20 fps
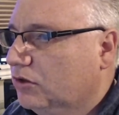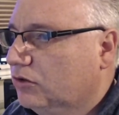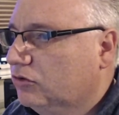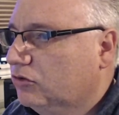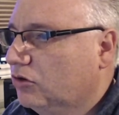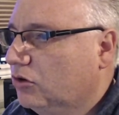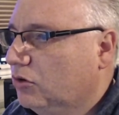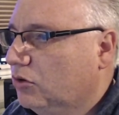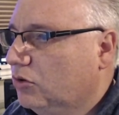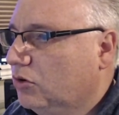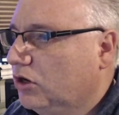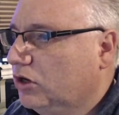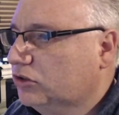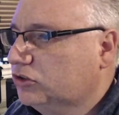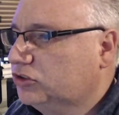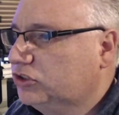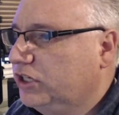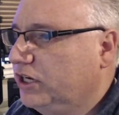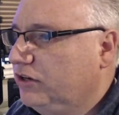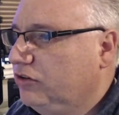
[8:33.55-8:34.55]
So
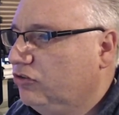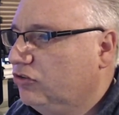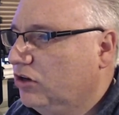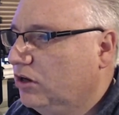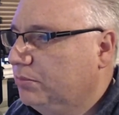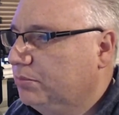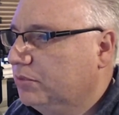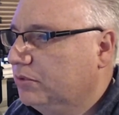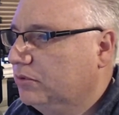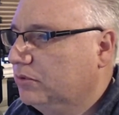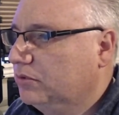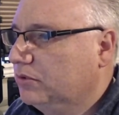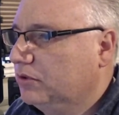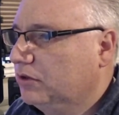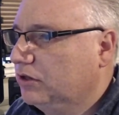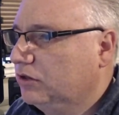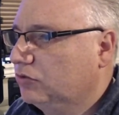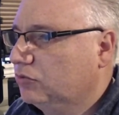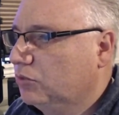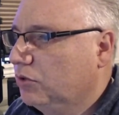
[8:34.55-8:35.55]
on change up,
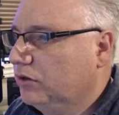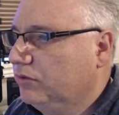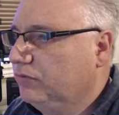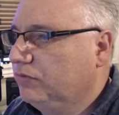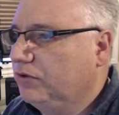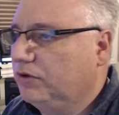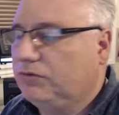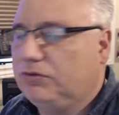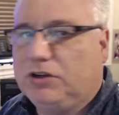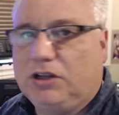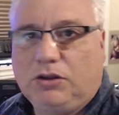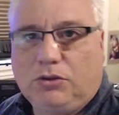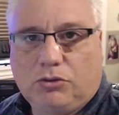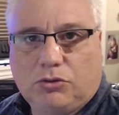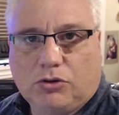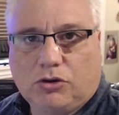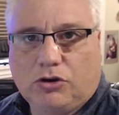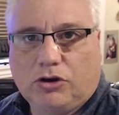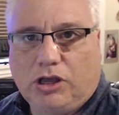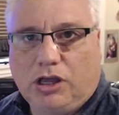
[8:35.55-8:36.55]
it's 1, 15,
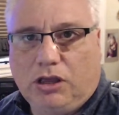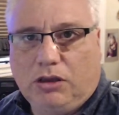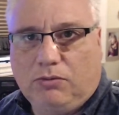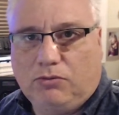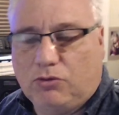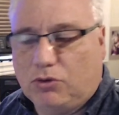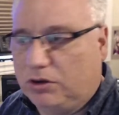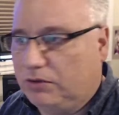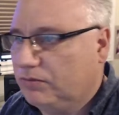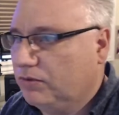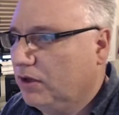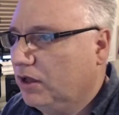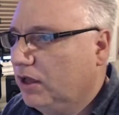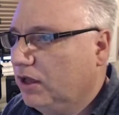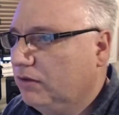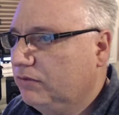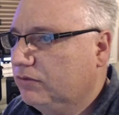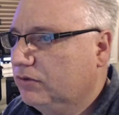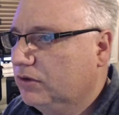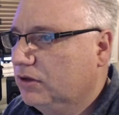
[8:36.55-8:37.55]
30,
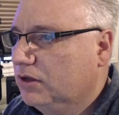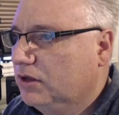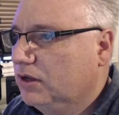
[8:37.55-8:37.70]
45,